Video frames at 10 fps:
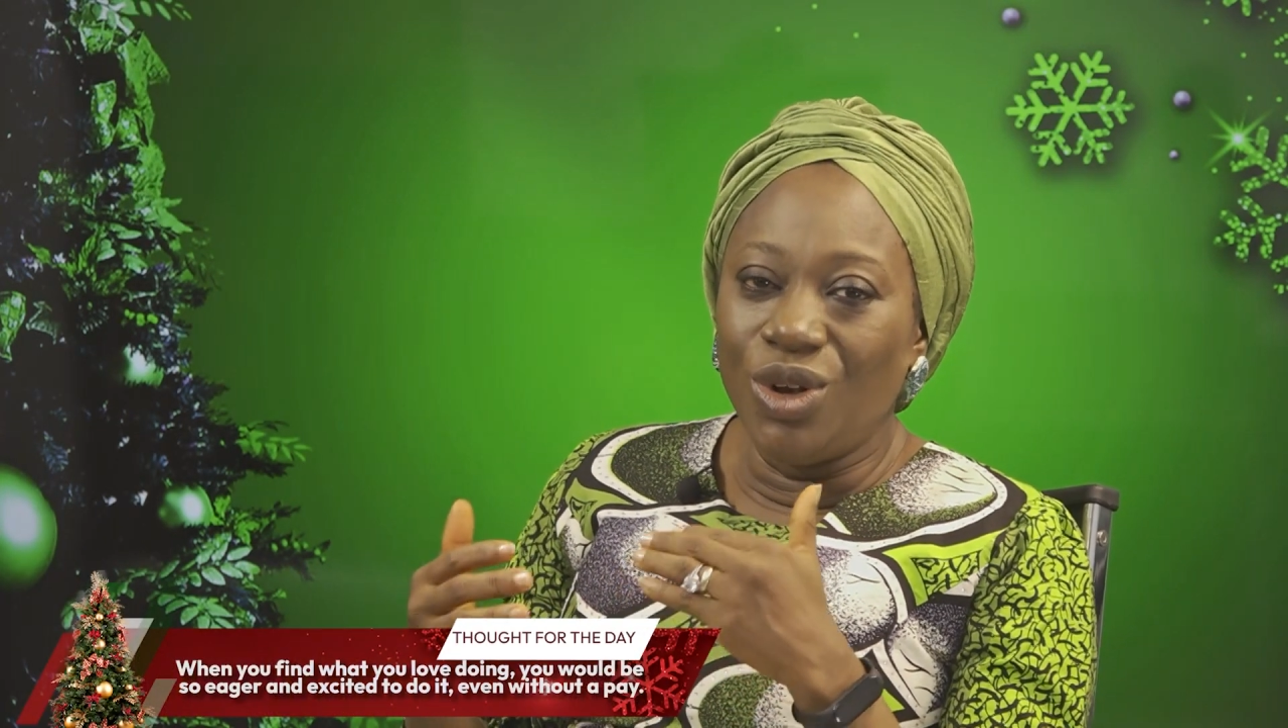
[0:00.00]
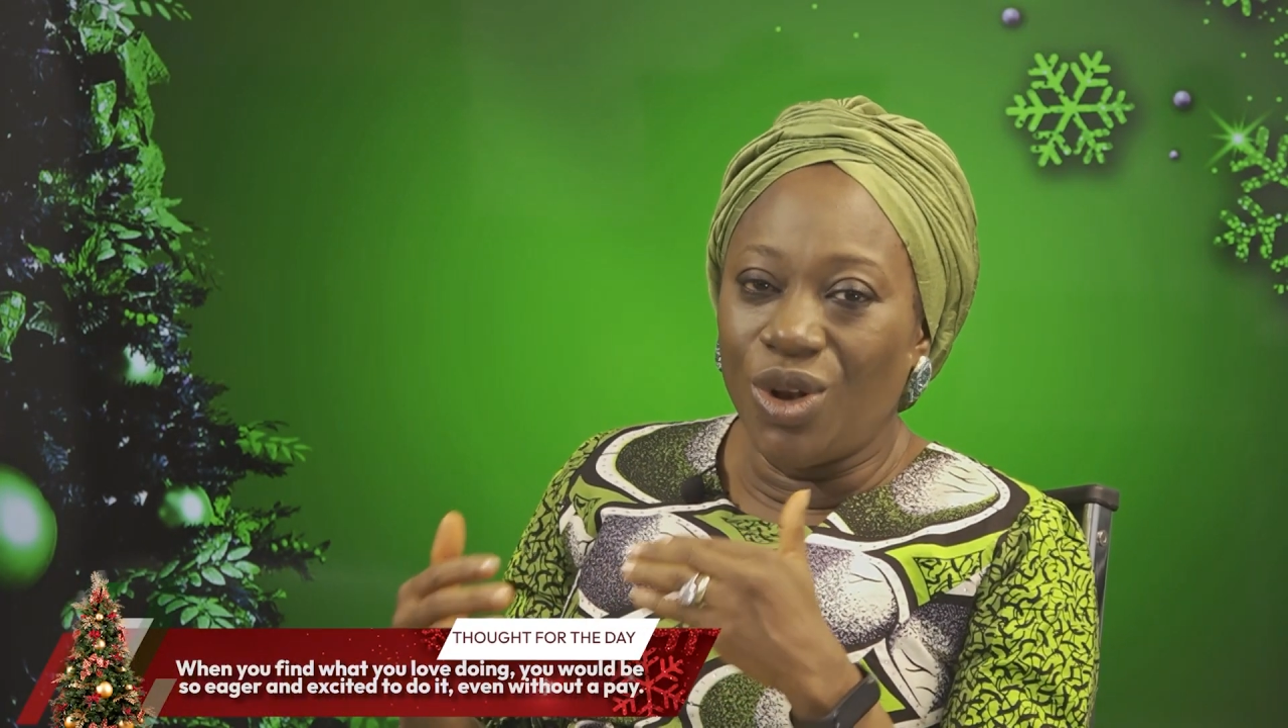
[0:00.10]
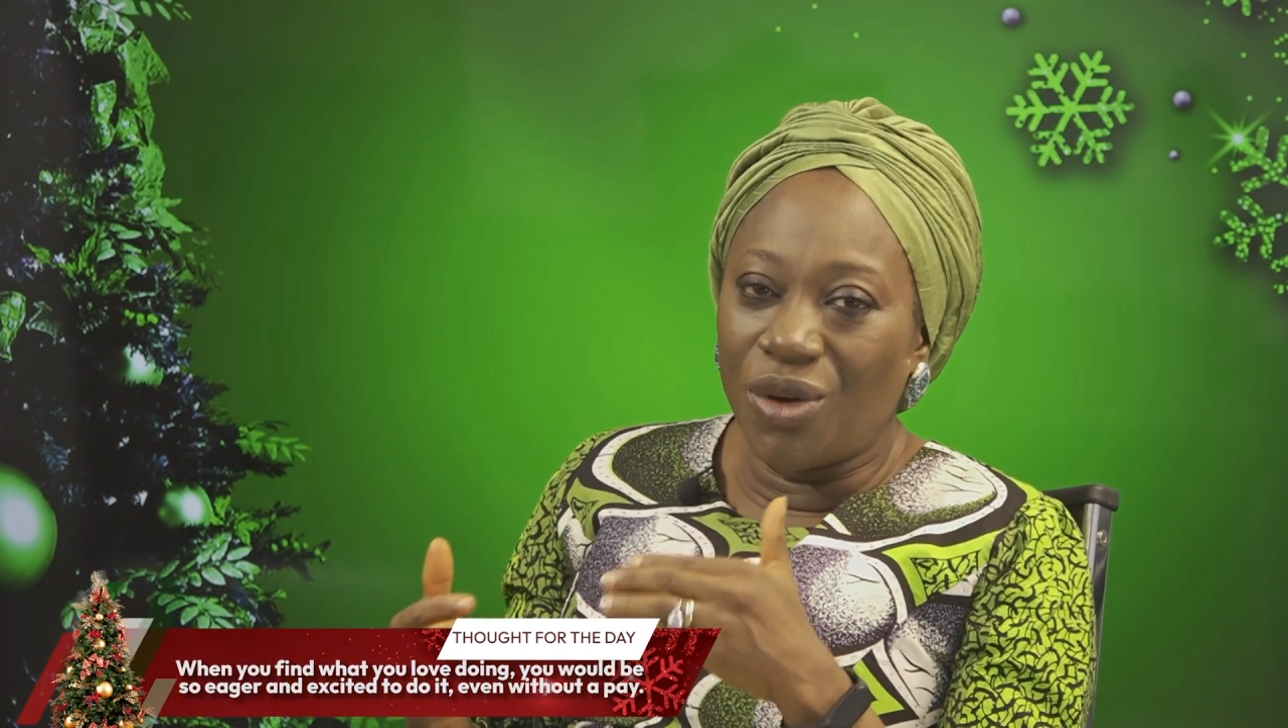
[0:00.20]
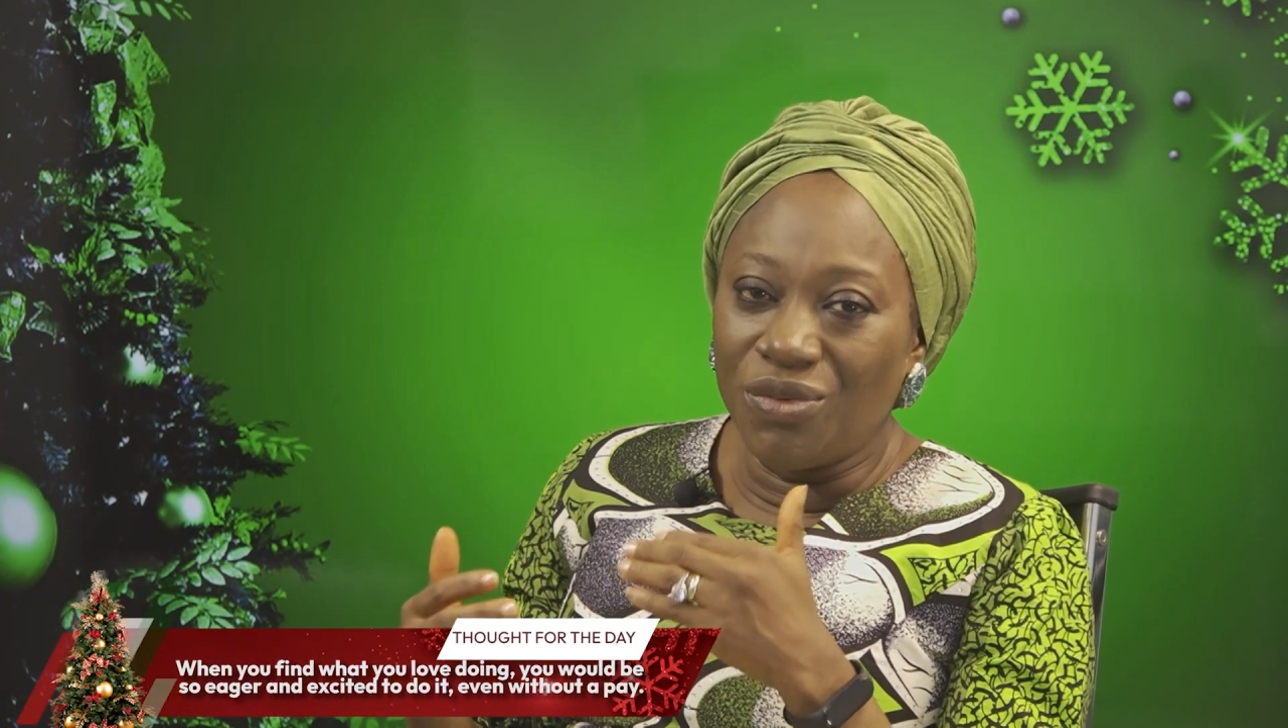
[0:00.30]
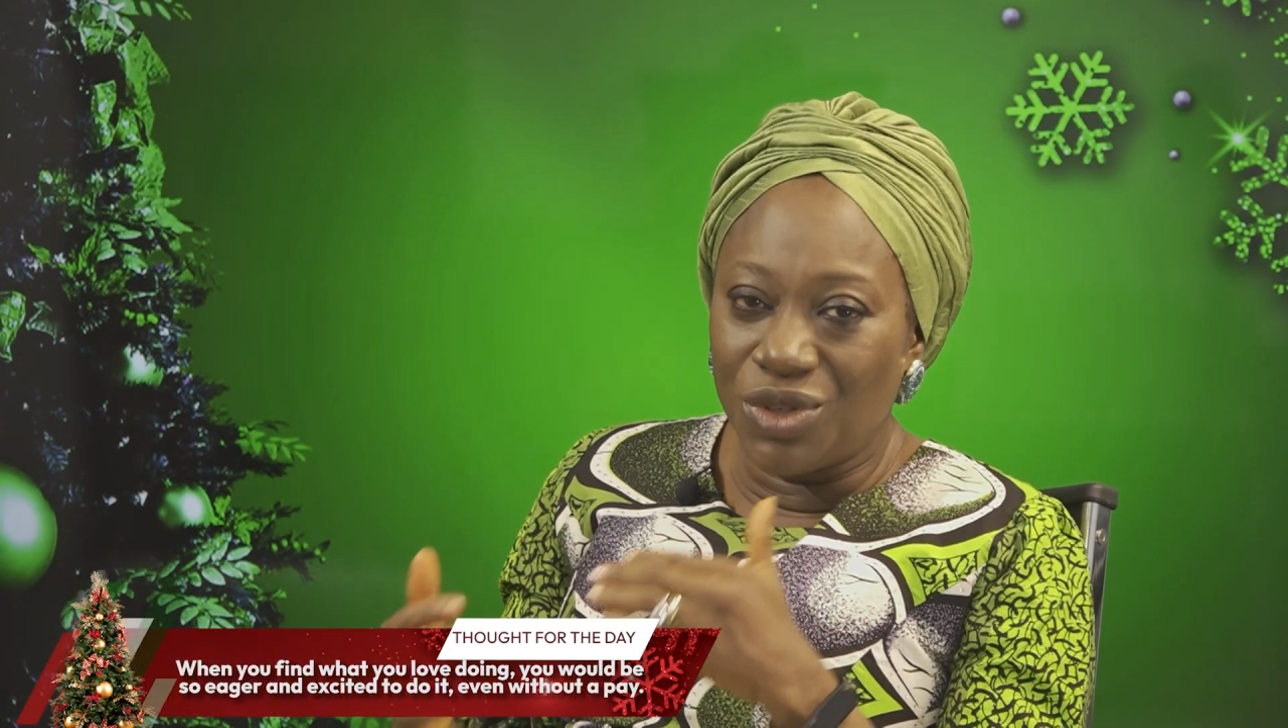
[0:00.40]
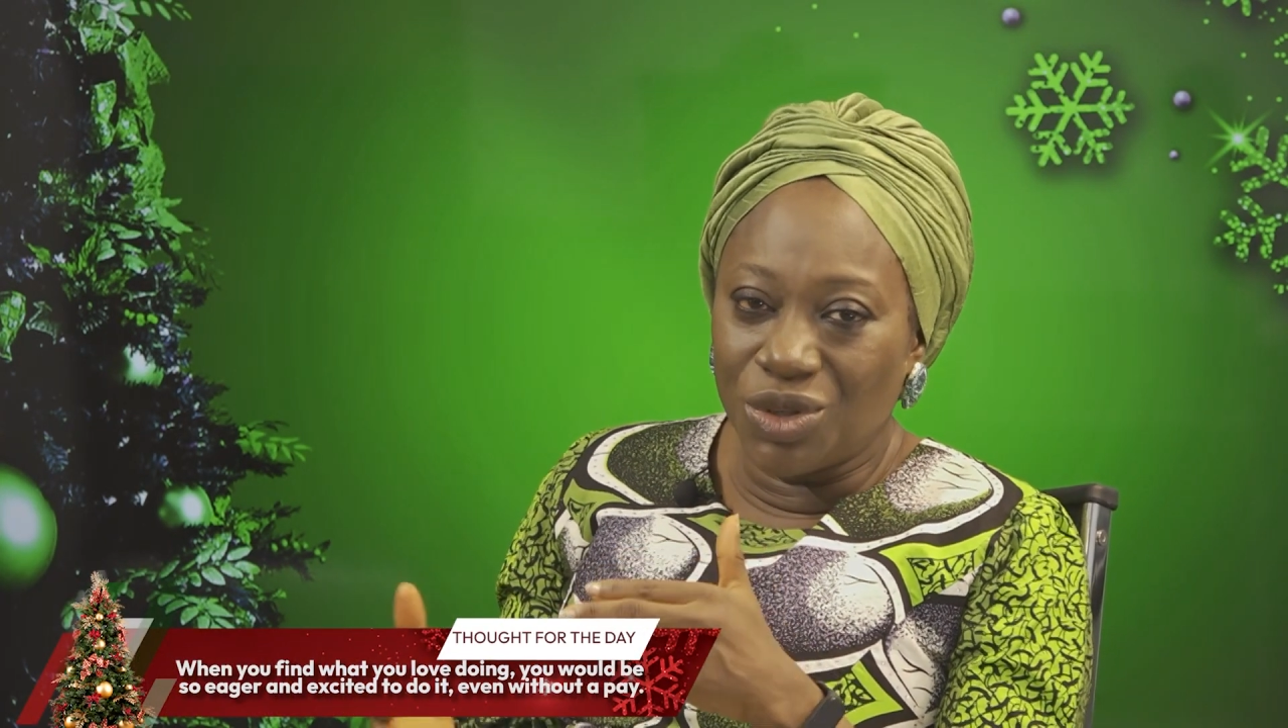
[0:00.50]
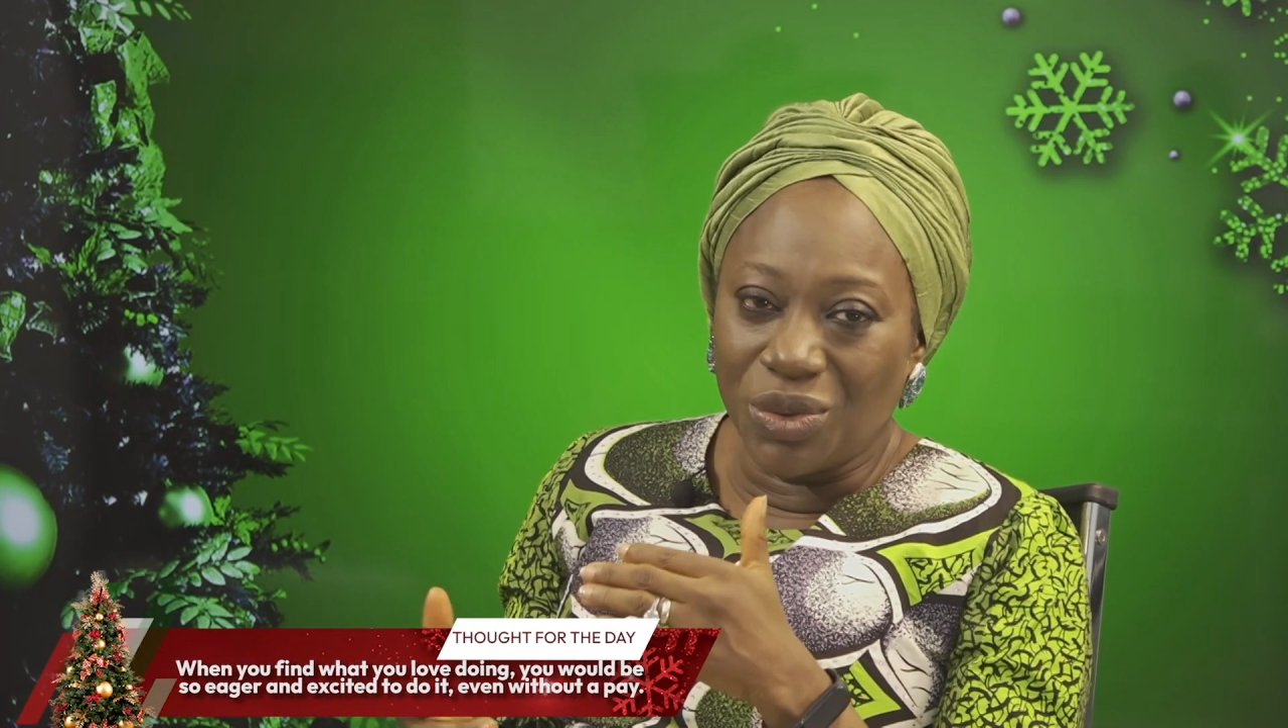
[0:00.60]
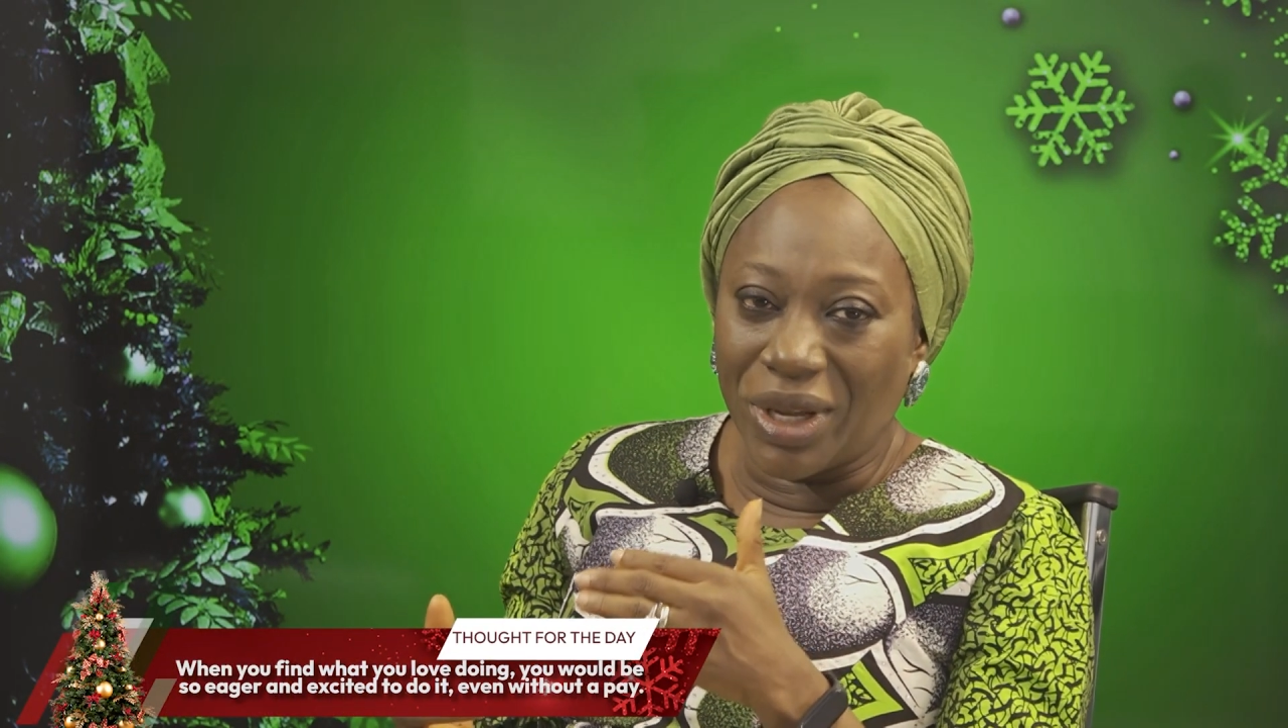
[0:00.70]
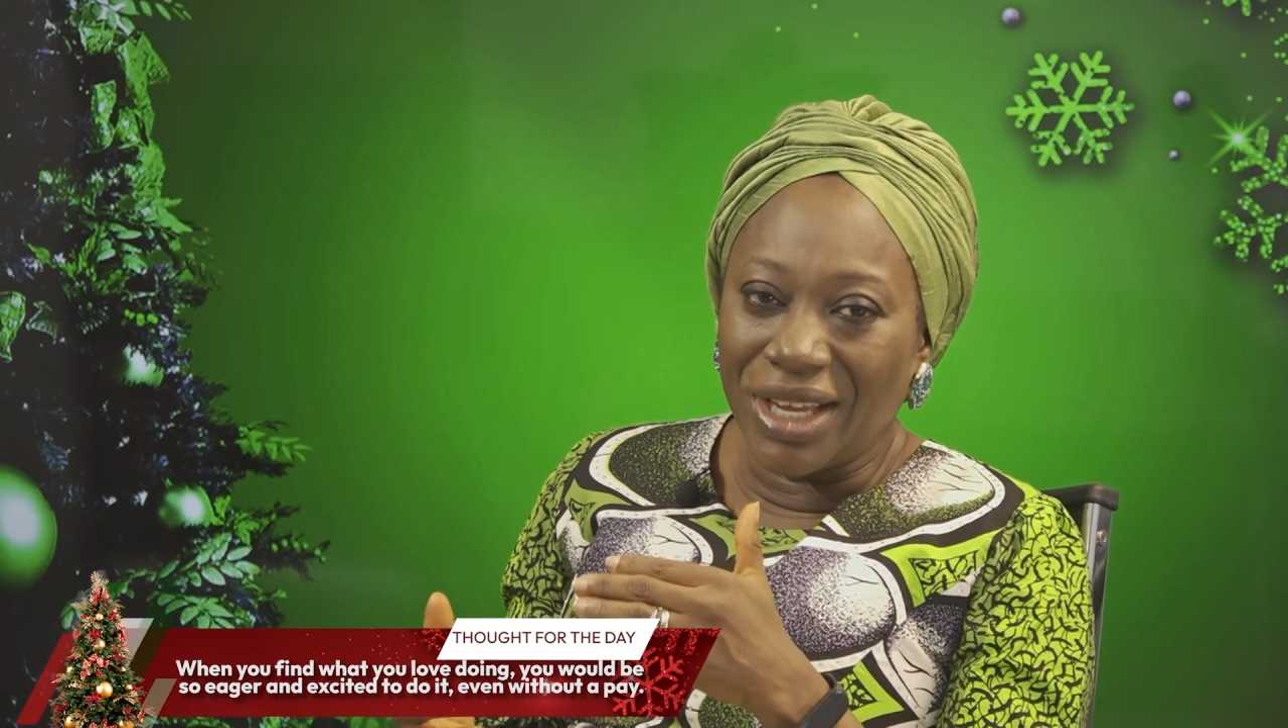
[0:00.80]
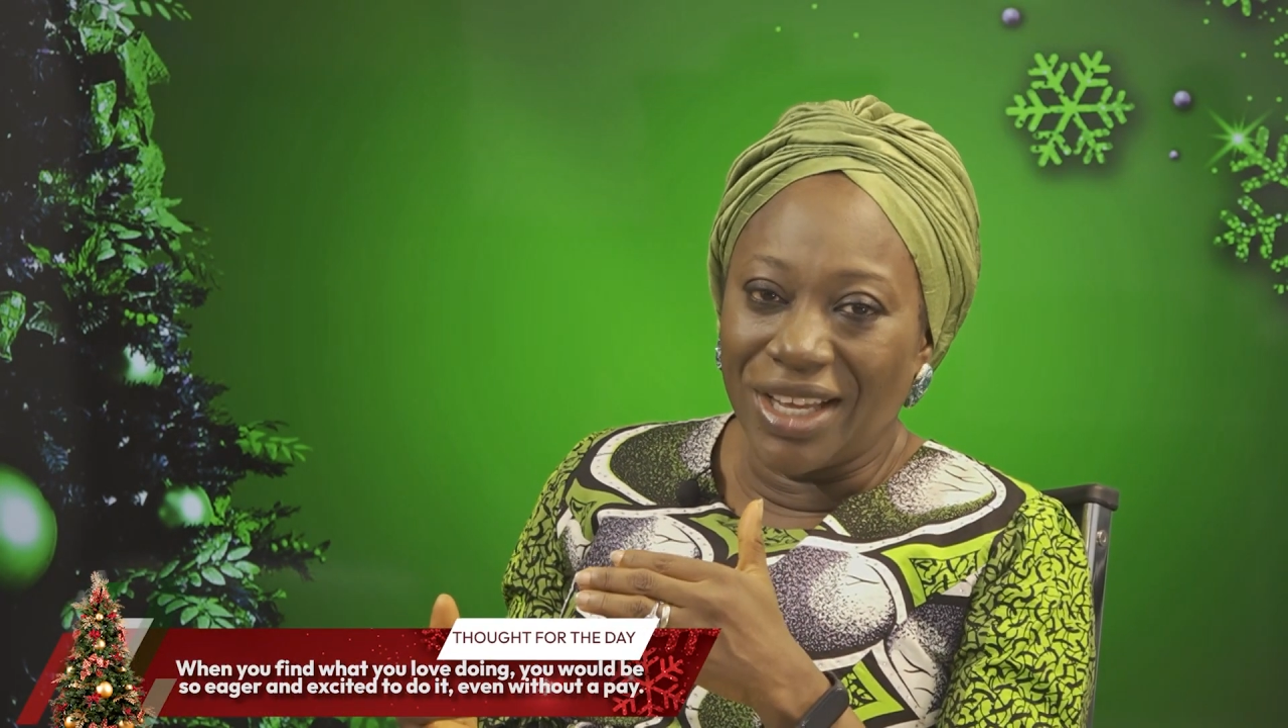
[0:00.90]
love
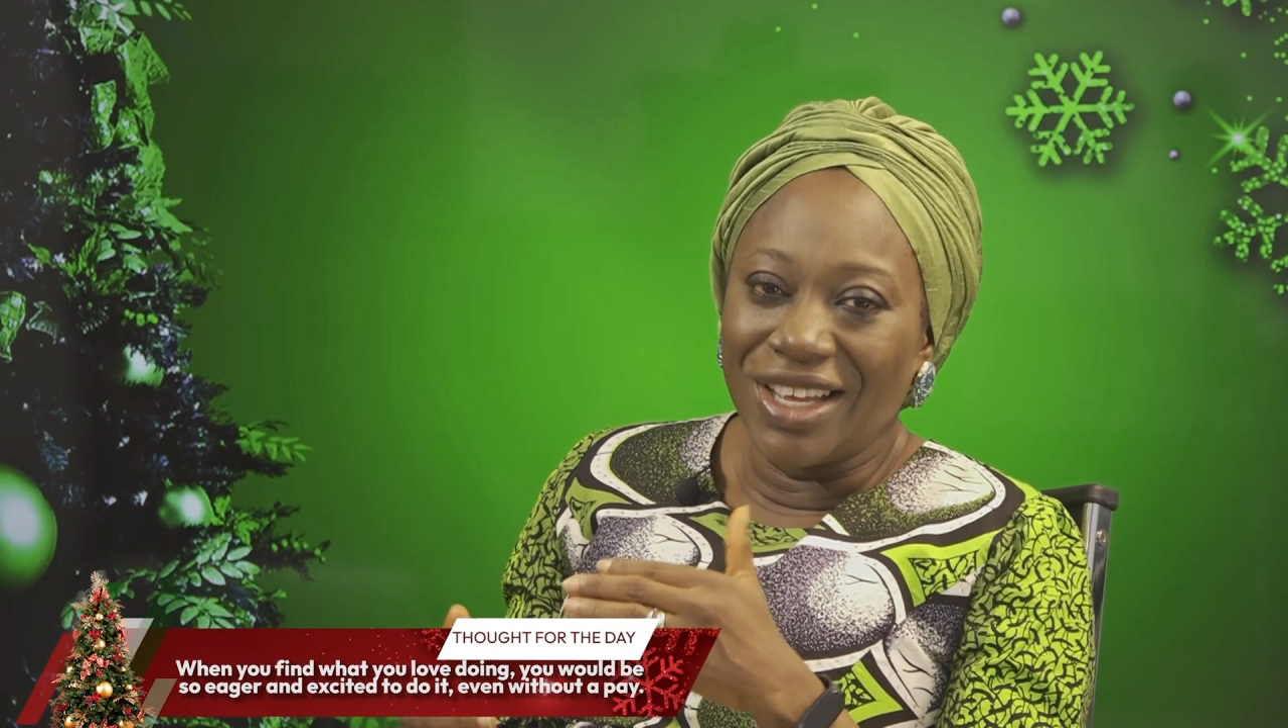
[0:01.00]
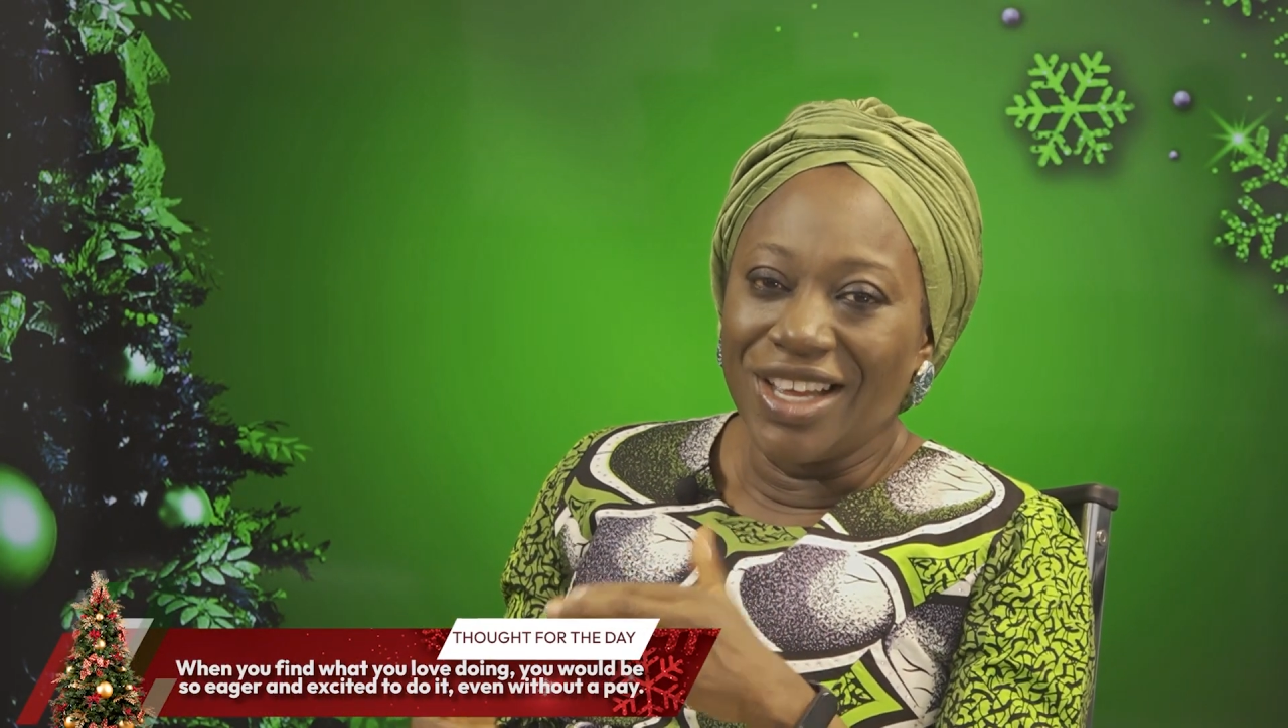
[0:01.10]
doing,